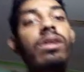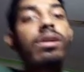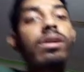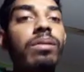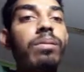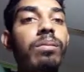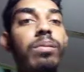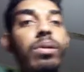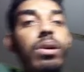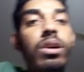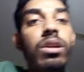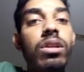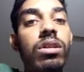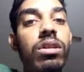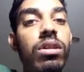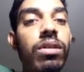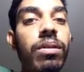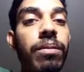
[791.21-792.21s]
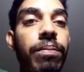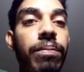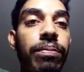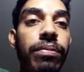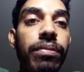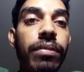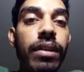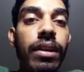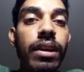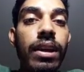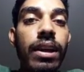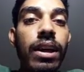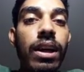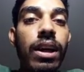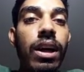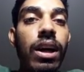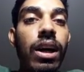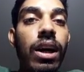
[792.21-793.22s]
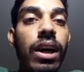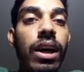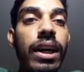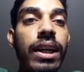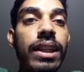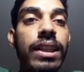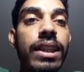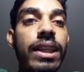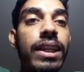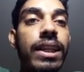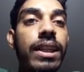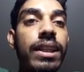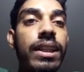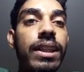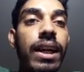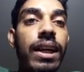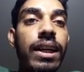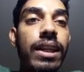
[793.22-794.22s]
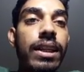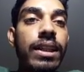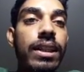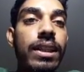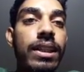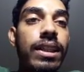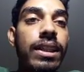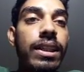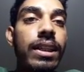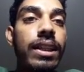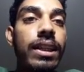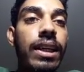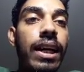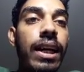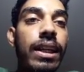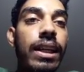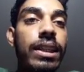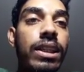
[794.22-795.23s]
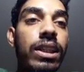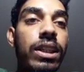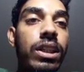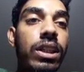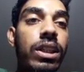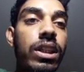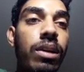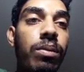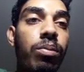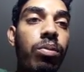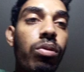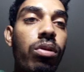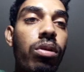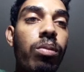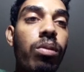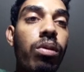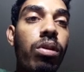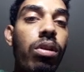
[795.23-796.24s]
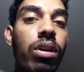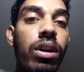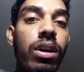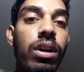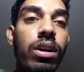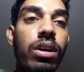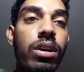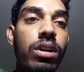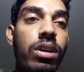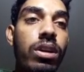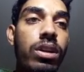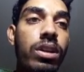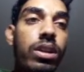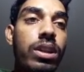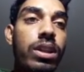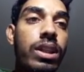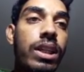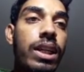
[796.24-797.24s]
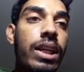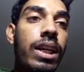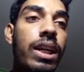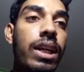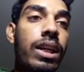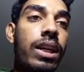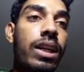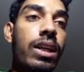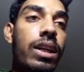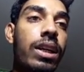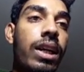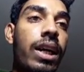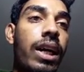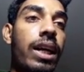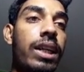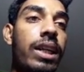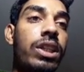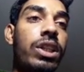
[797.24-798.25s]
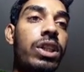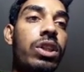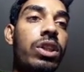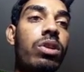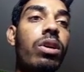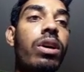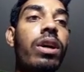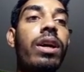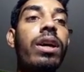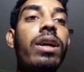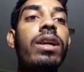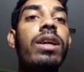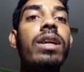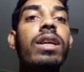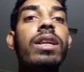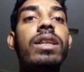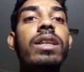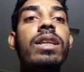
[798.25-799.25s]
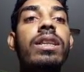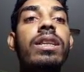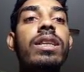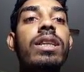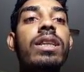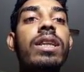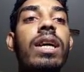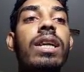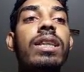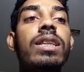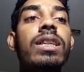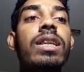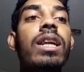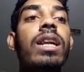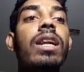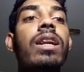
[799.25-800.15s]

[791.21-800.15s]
but the ethene, that is CH triple bond CH. Okay, this is acetylene.